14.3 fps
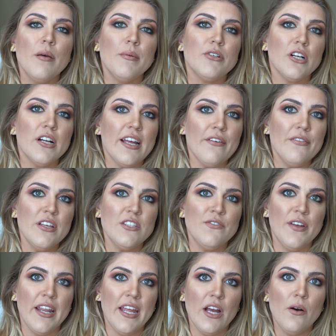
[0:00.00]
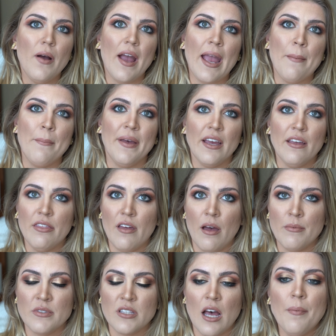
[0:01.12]
Be sure to give this video a big
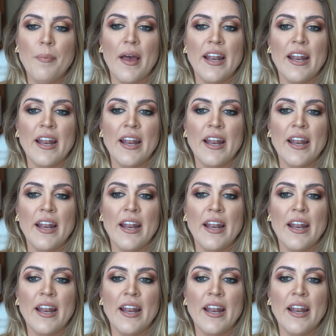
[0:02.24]
thumbs up,